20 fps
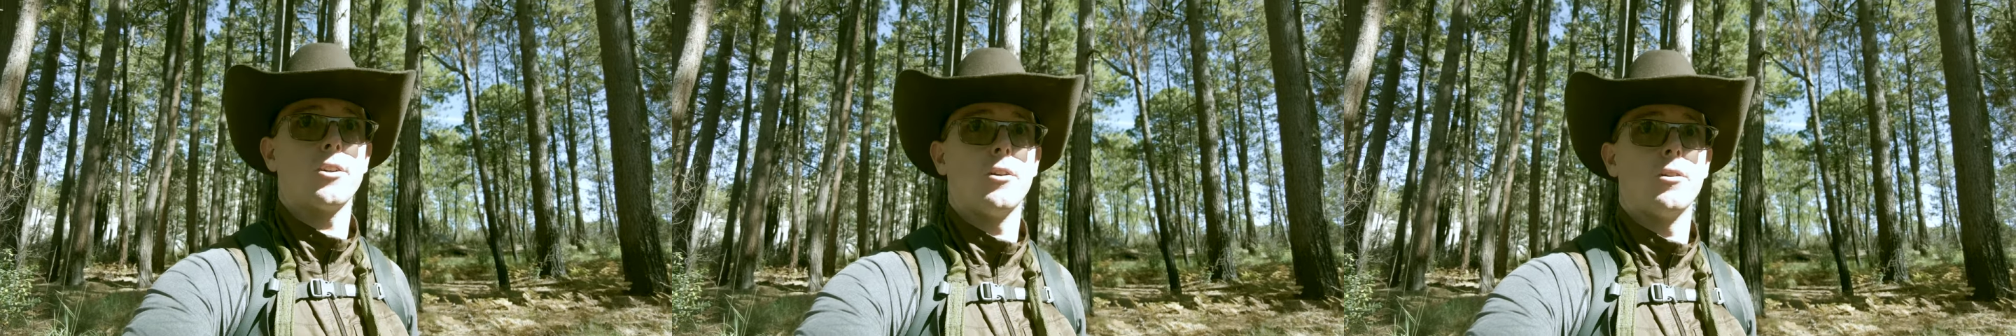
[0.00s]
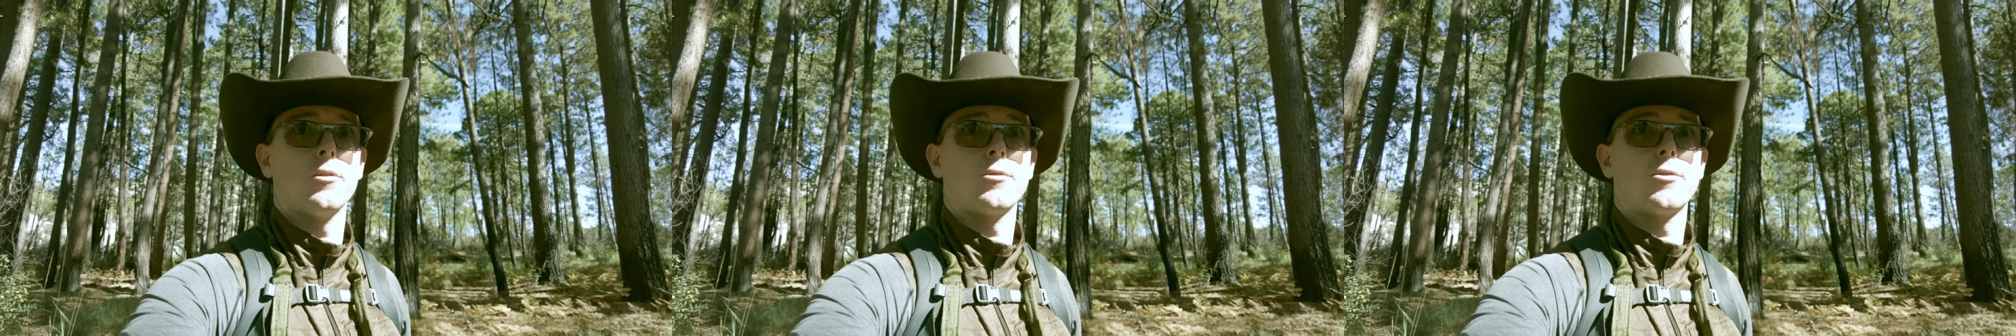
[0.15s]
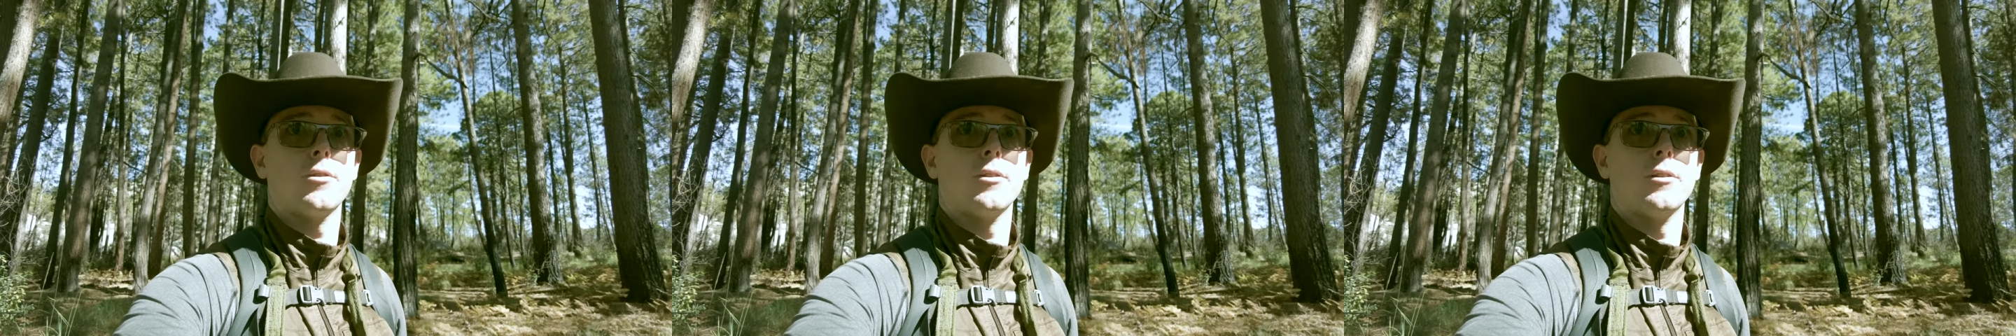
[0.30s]

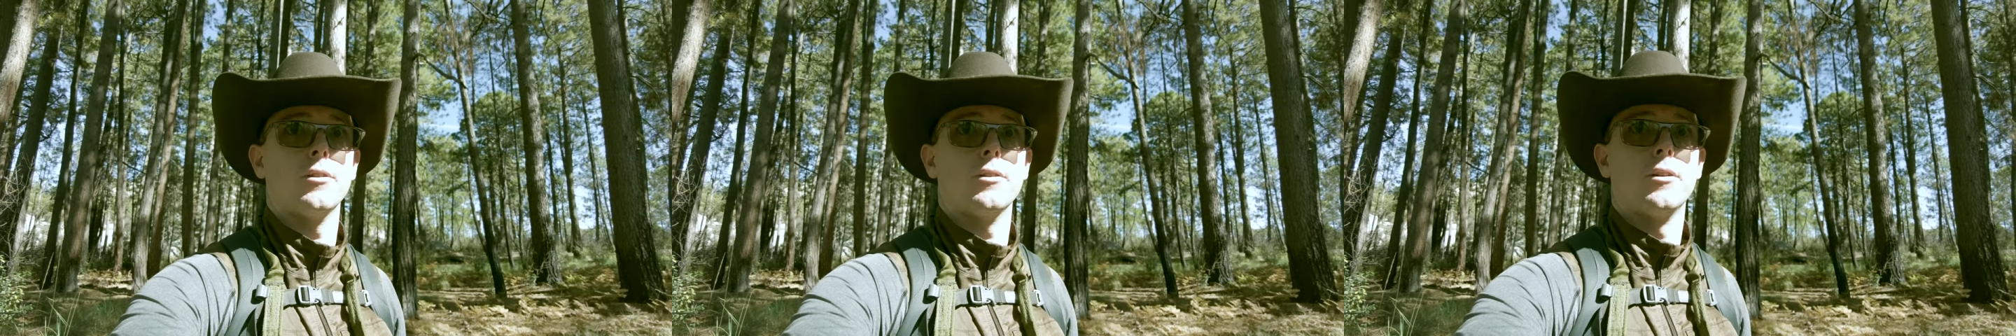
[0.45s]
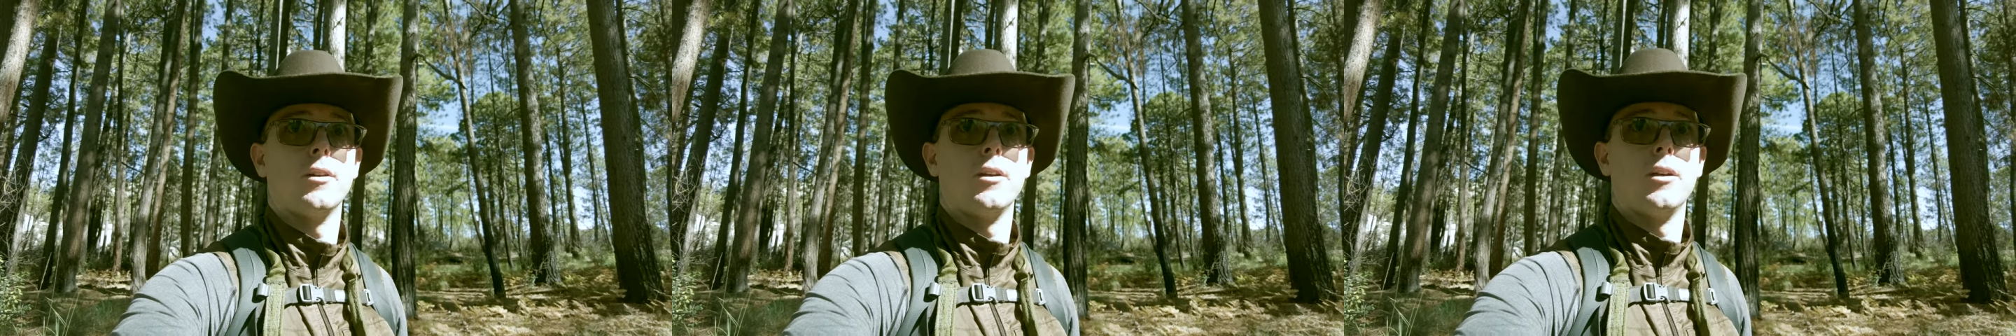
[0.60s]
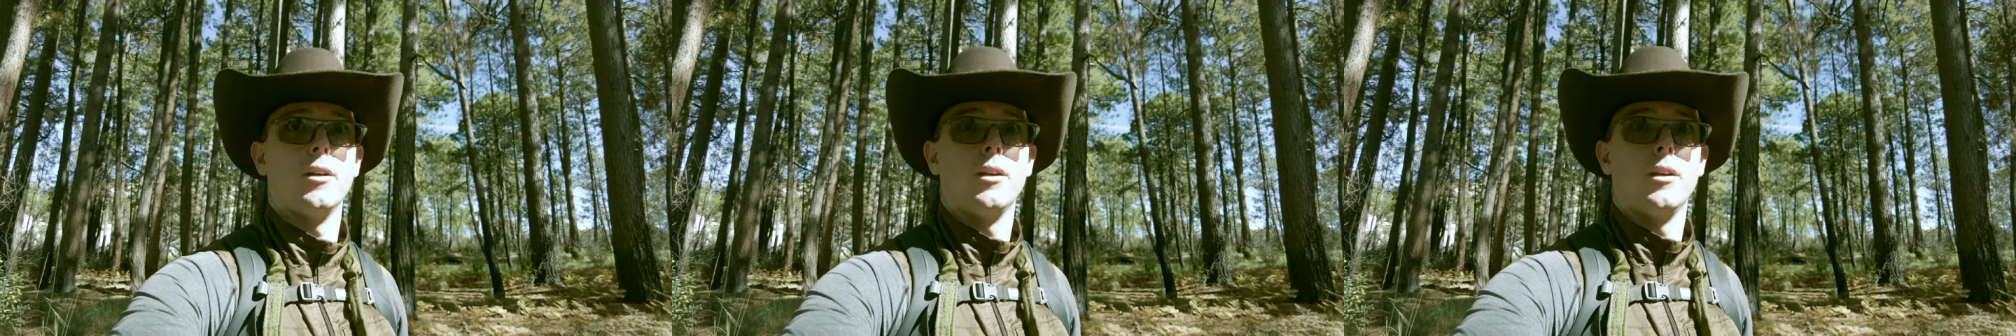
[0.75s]
Ultra
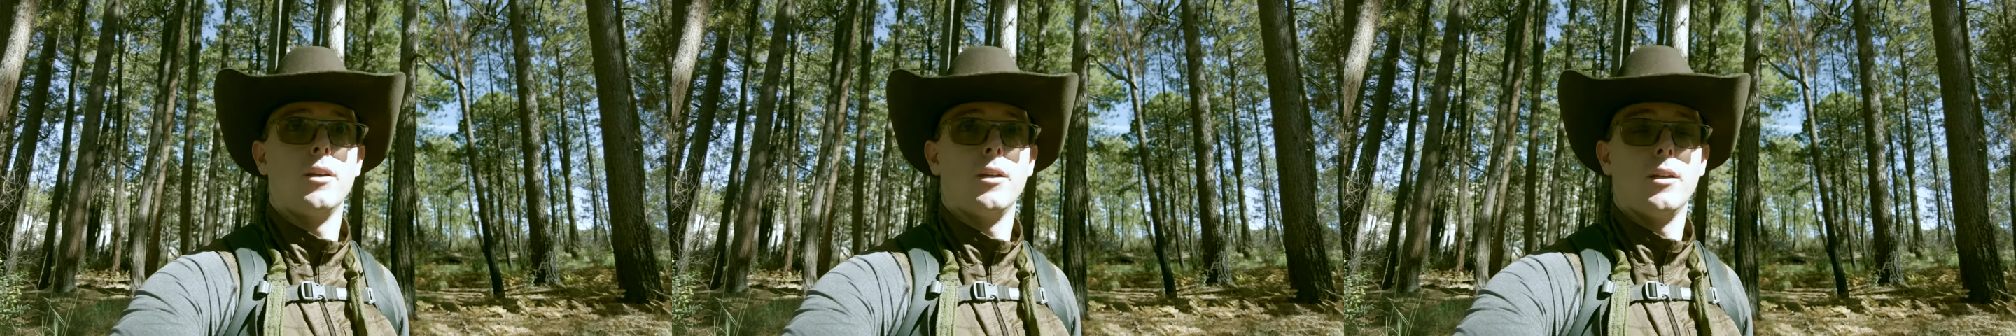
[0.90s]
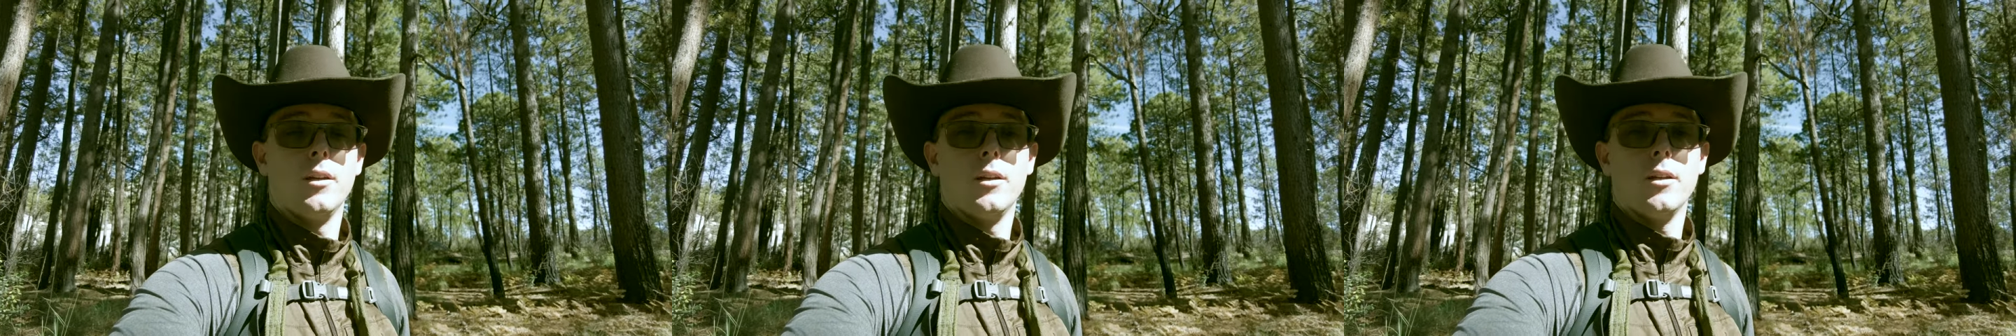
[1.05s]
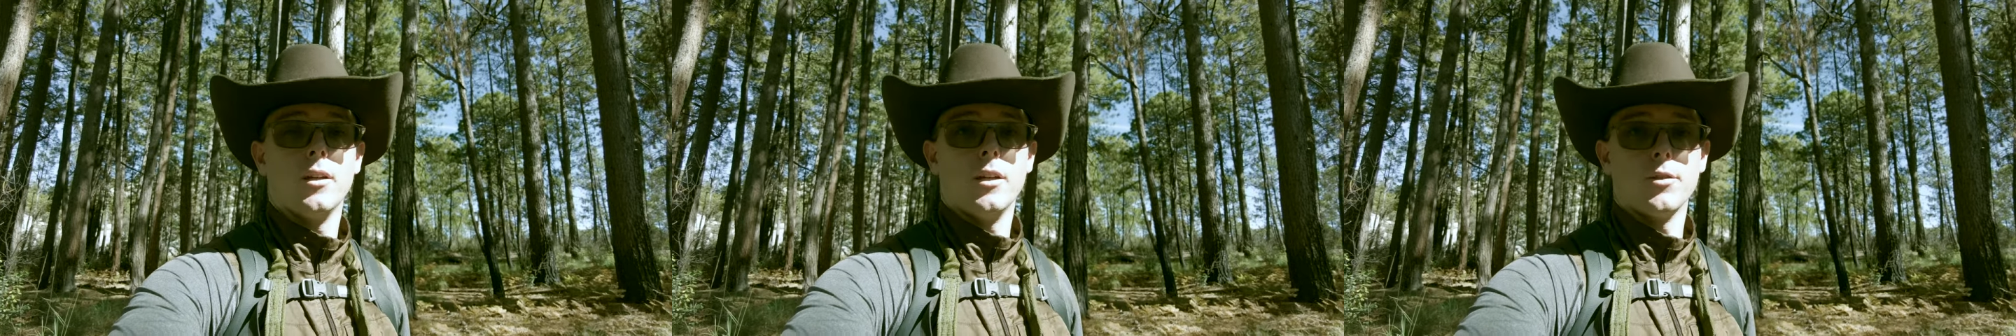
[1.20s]

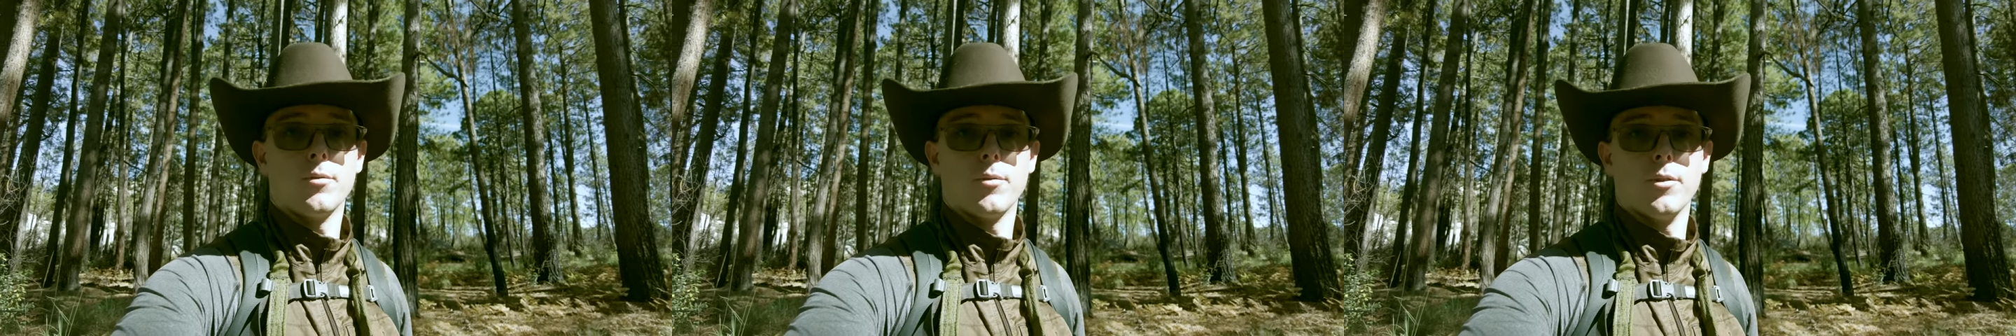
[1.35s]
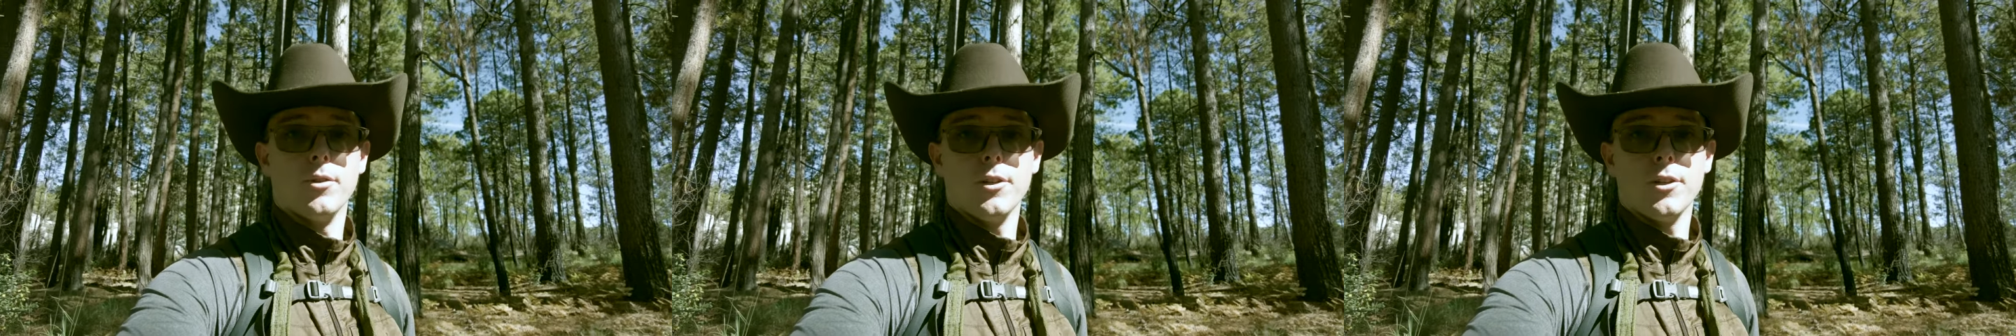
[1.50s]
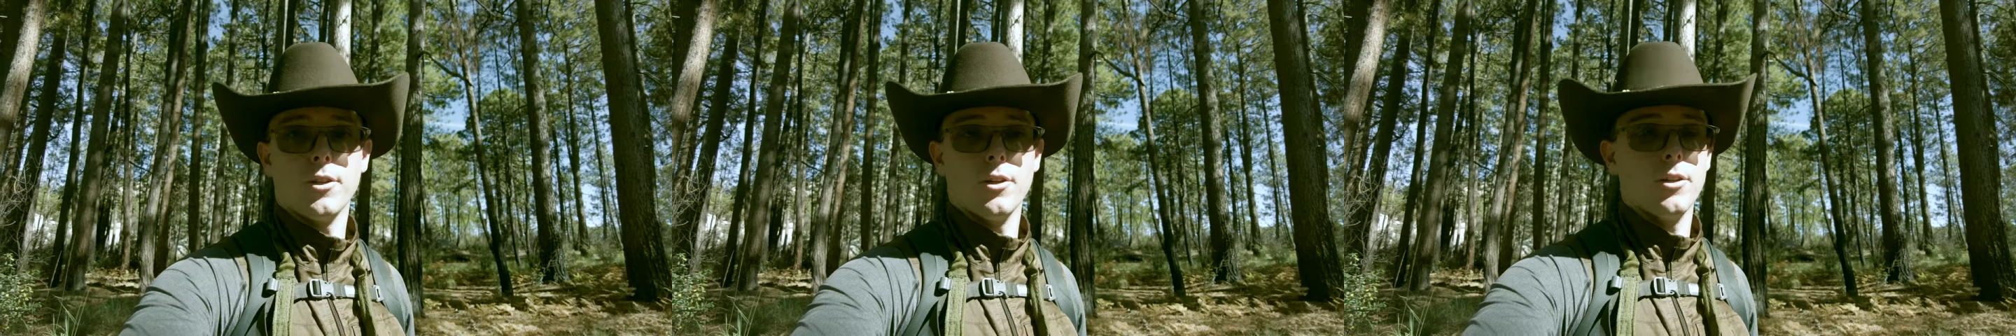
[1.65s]
is
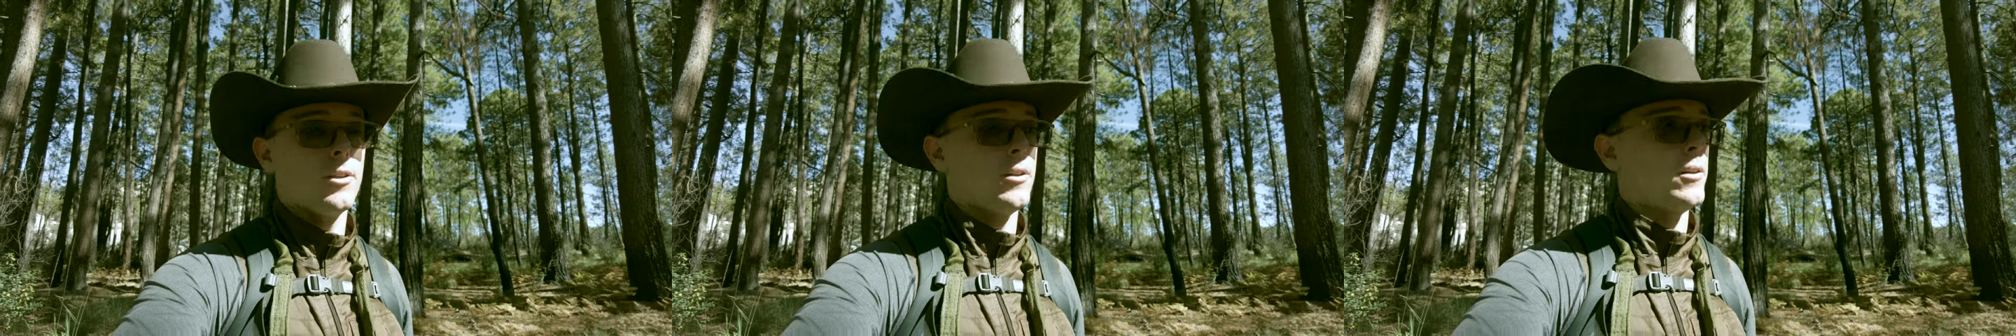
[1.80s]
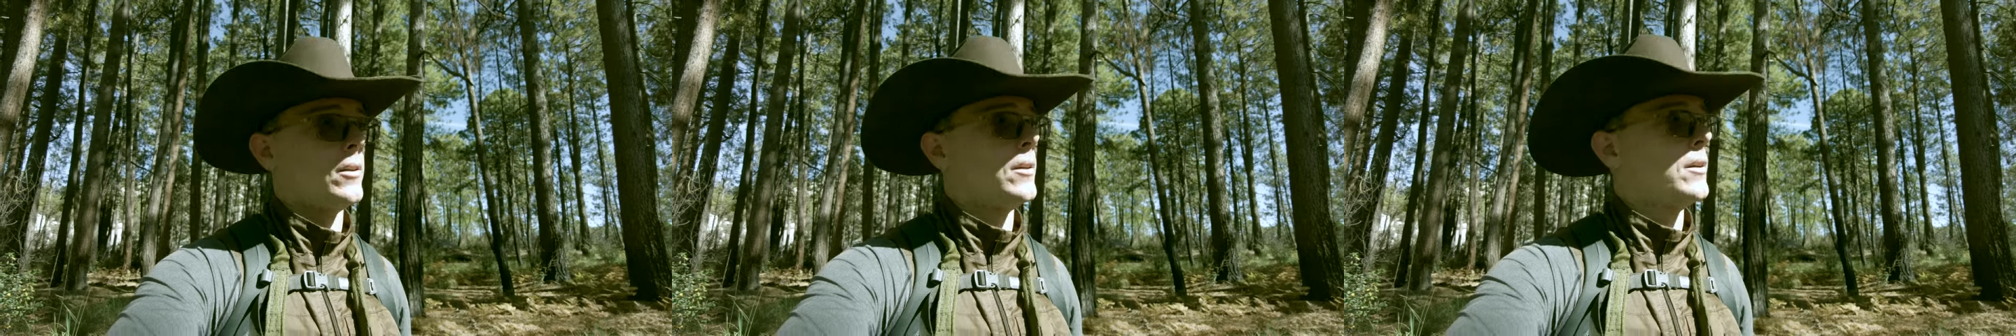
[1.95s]
really good.